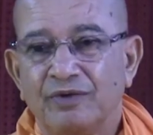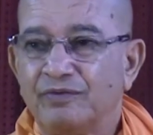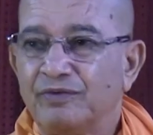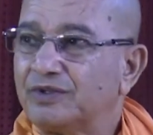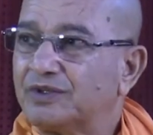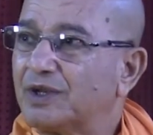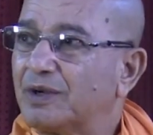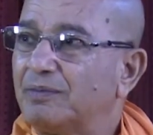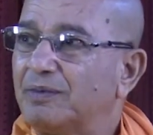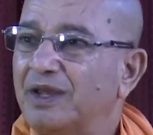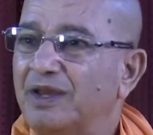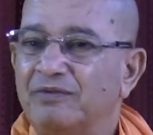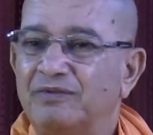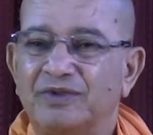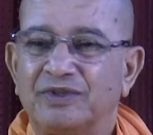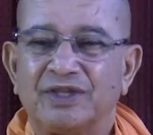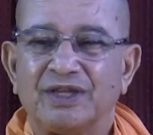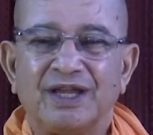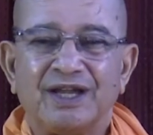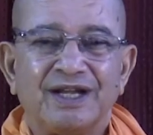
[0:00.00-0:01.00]
Someday
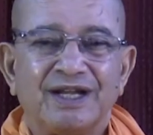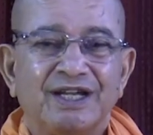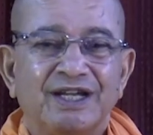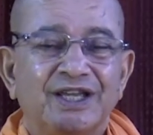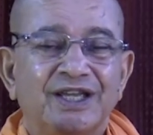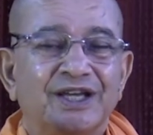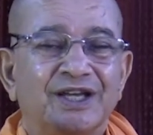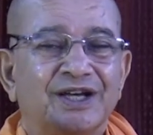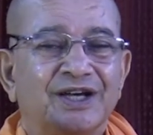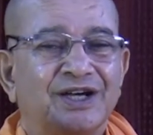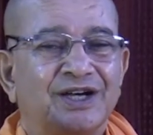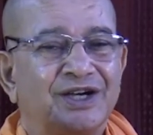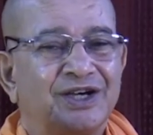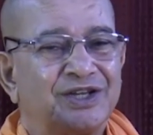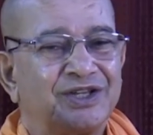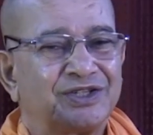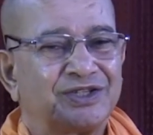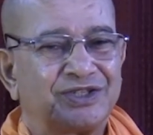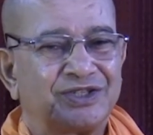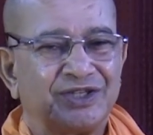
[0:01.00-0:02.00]
with
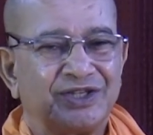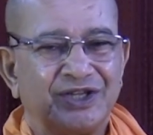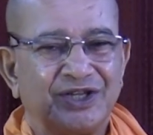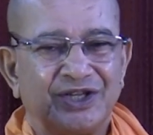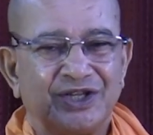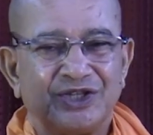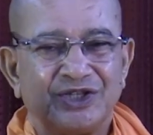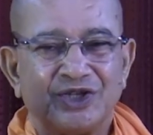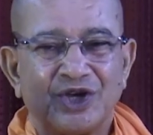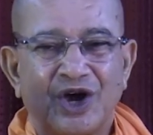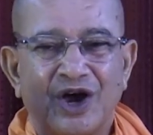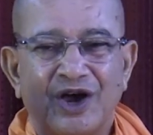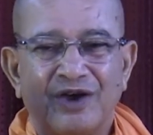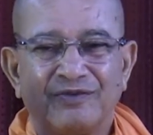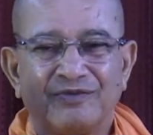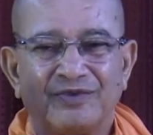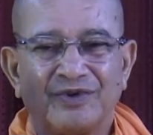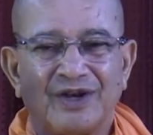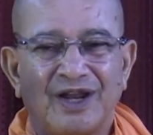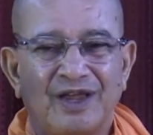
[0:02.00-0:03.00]
tears,
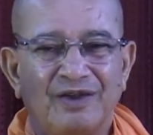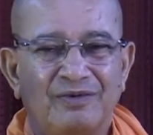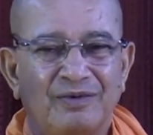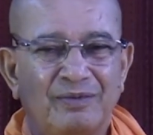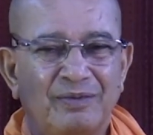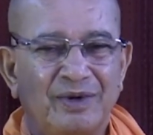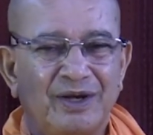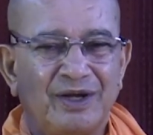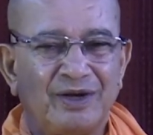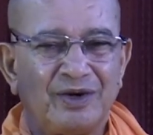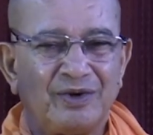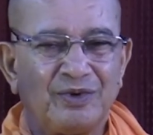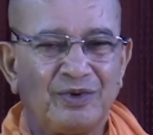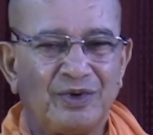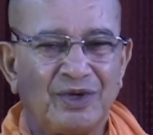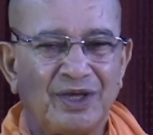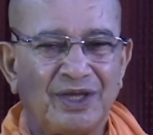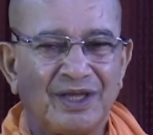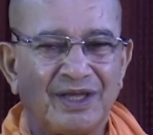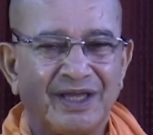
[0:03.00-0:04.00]
joyful I will be
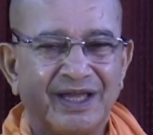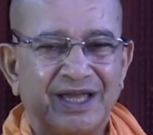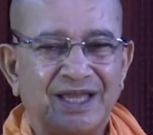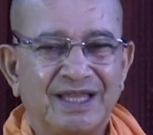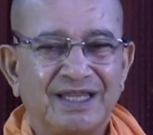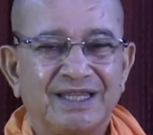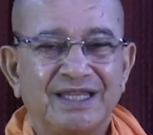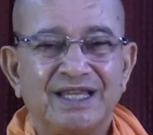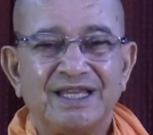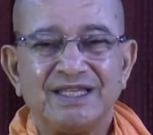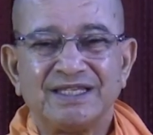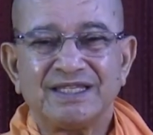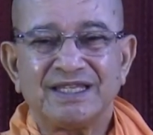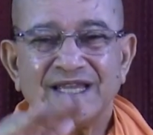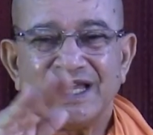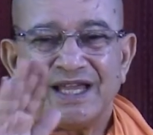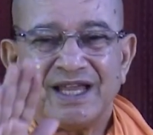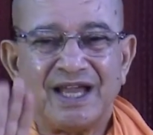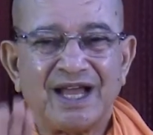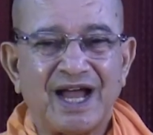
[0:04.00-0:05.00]
doing.
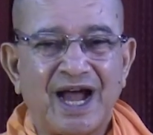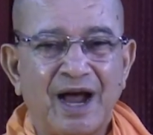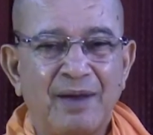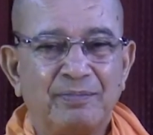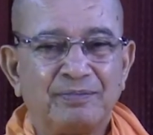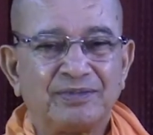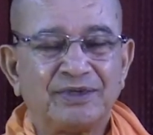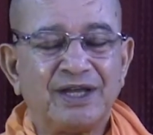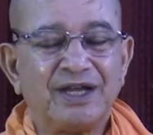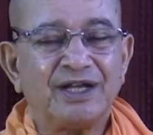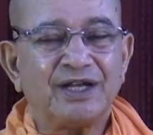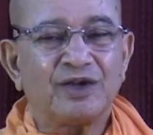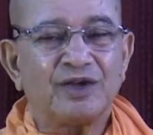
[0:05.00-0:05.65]
These ups and